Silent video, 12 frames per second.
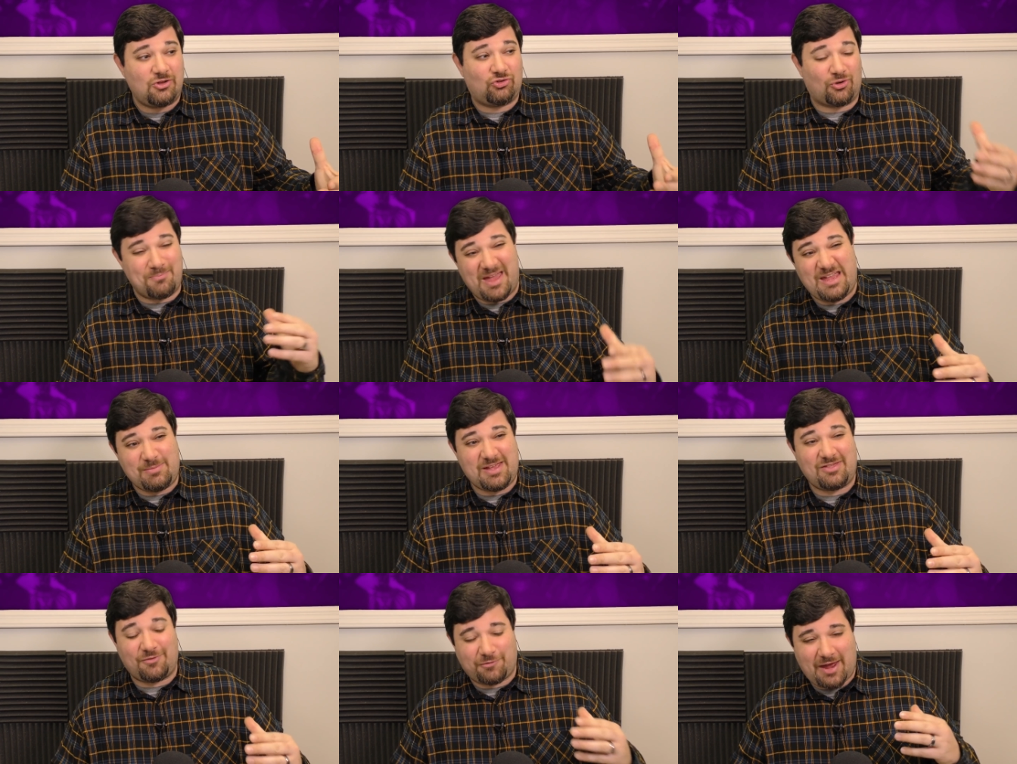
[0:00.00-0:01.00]
So
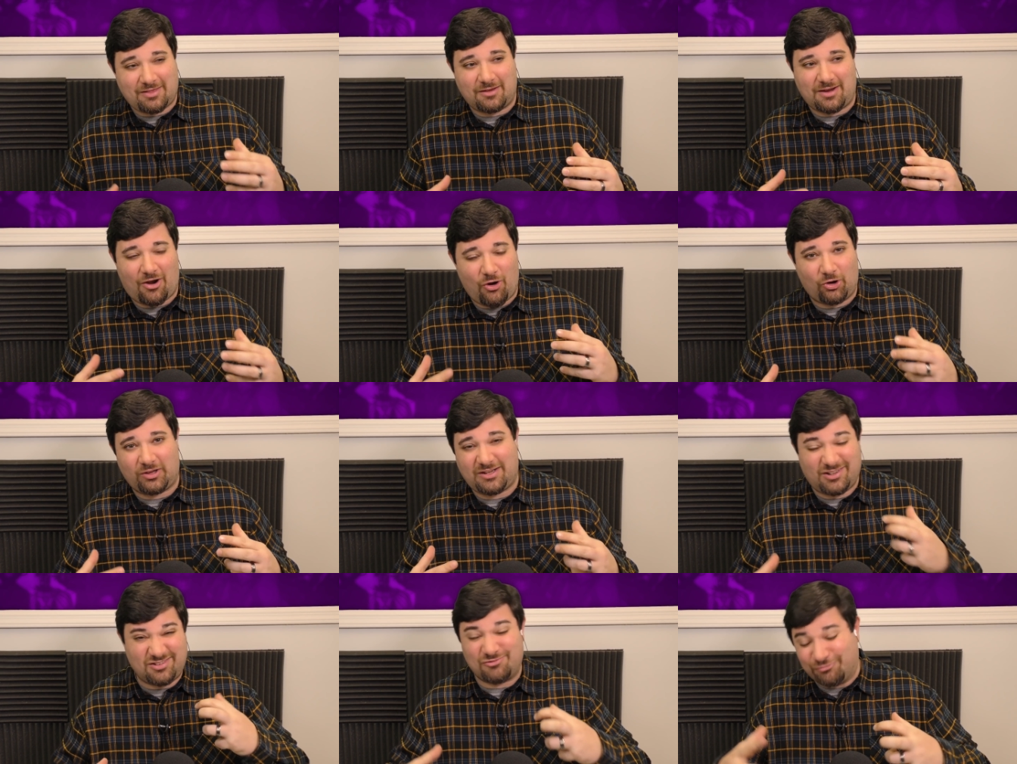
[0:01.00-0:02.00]
maybe the fact that Harley
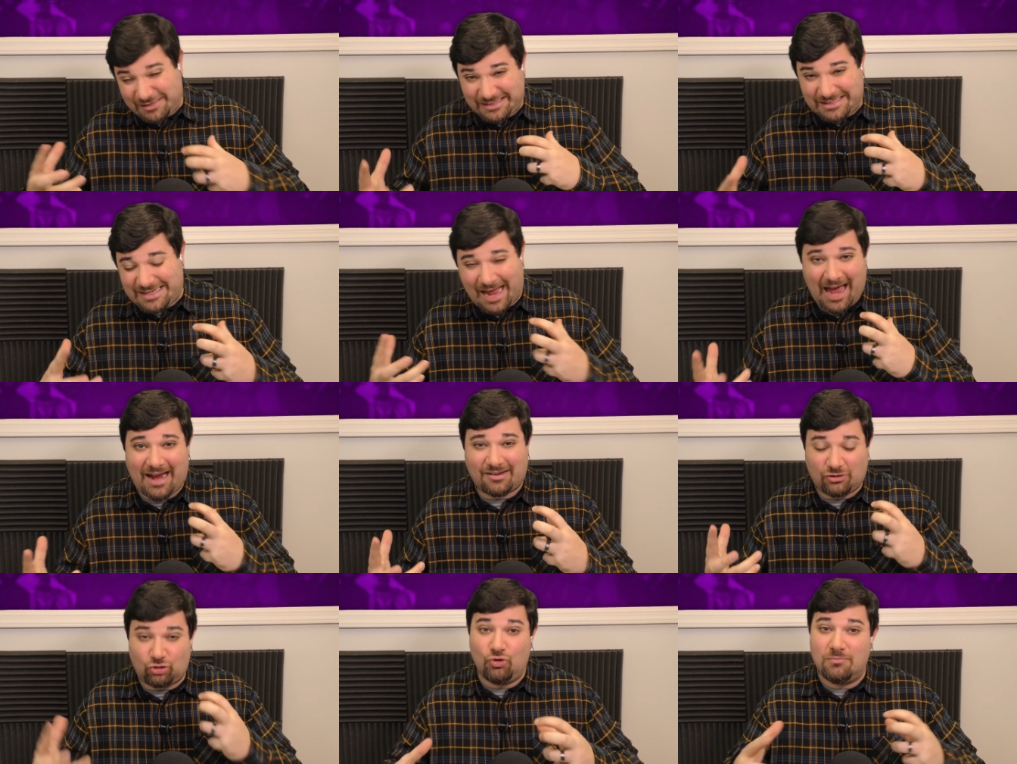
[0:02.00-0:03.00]
doesn't really
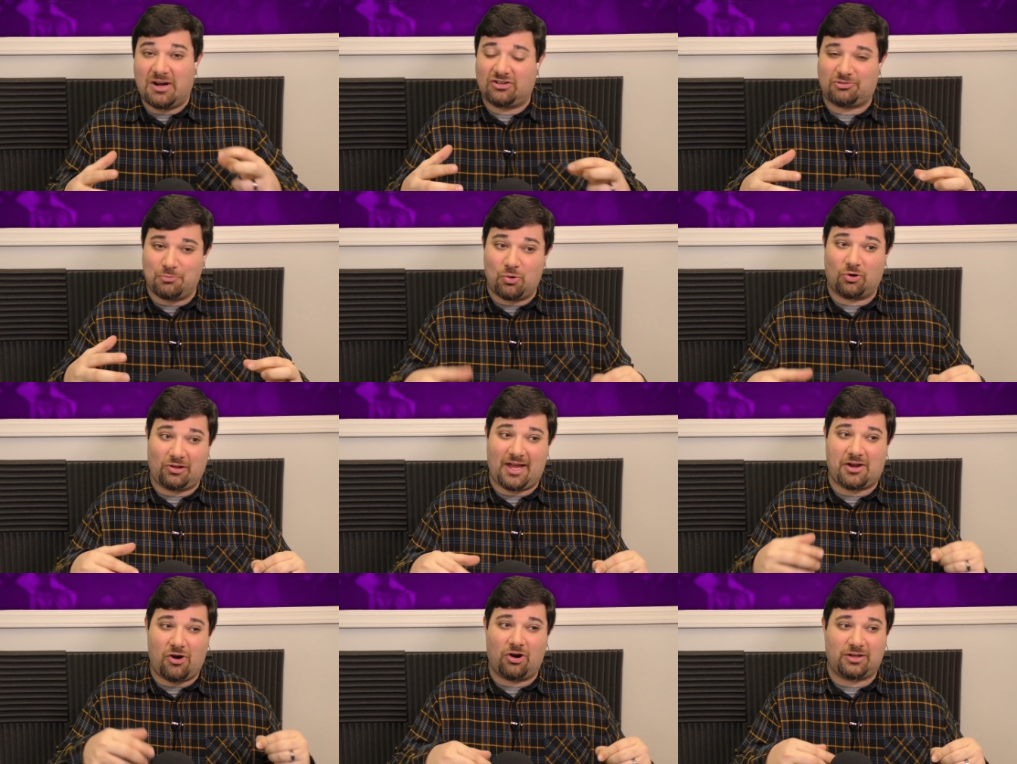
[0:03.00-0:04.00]
act too much more
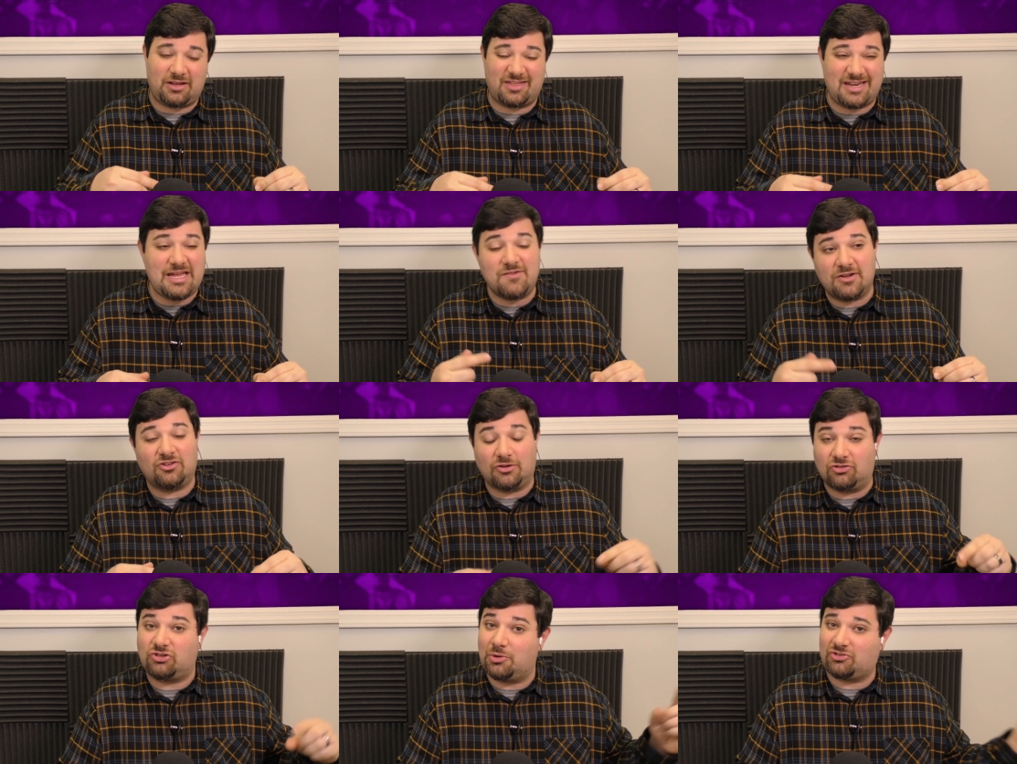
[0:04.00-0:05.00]
like Harley than even
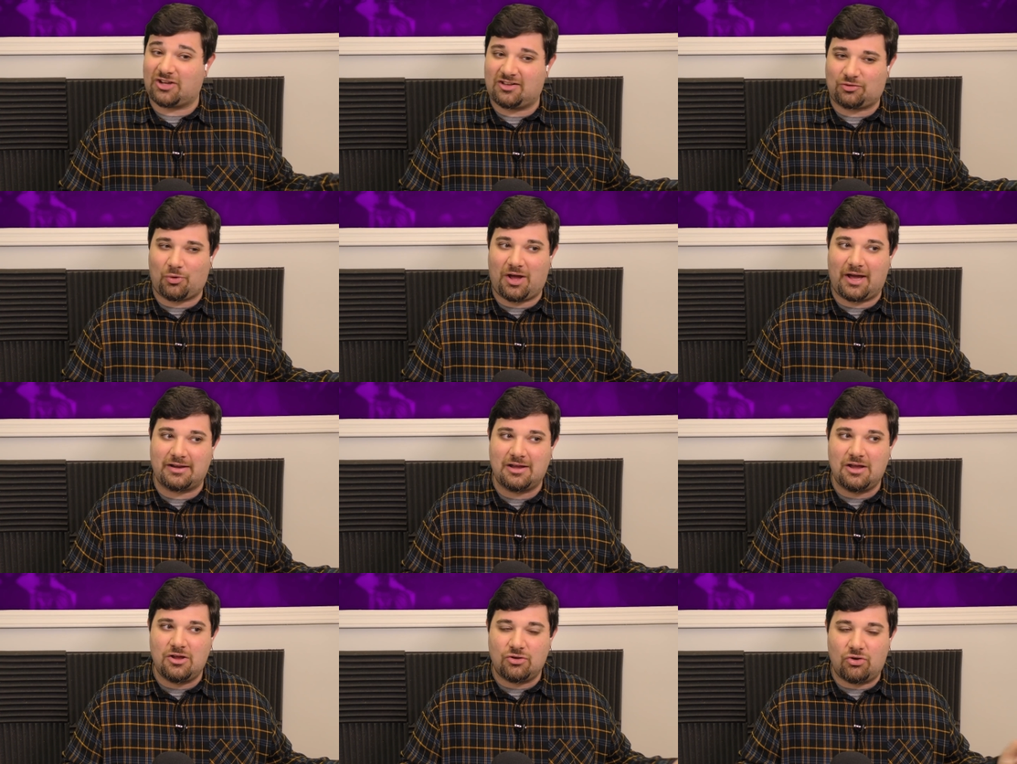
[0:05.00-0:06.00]
in Suicide Squad
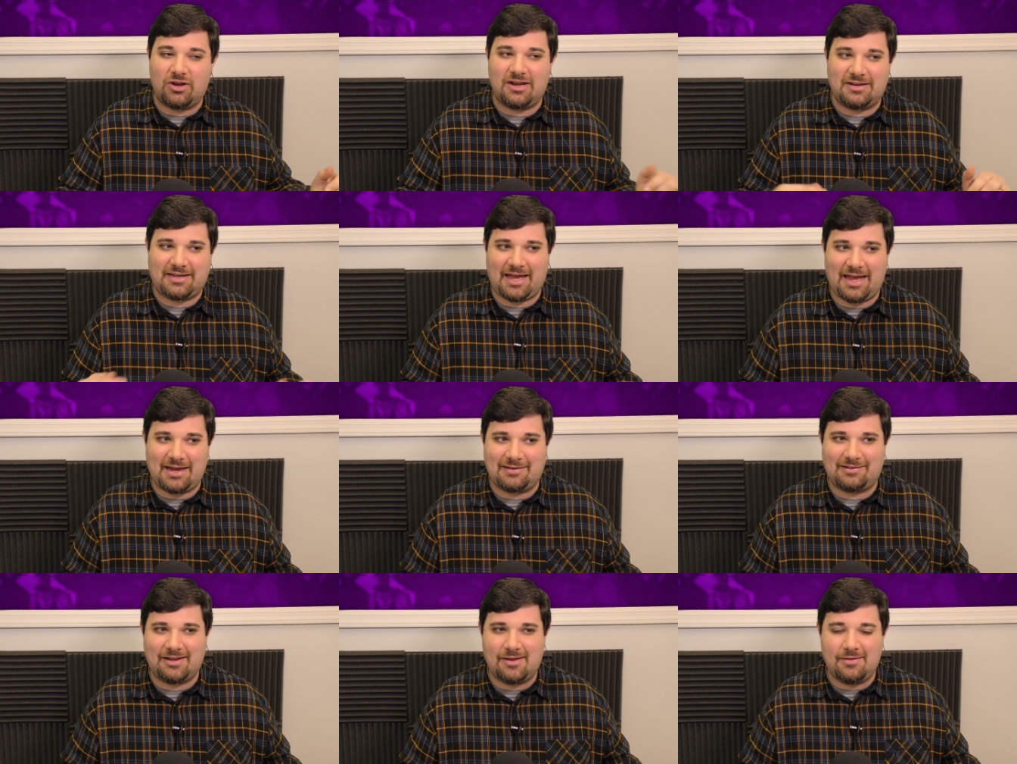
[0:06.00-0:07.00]
could indicate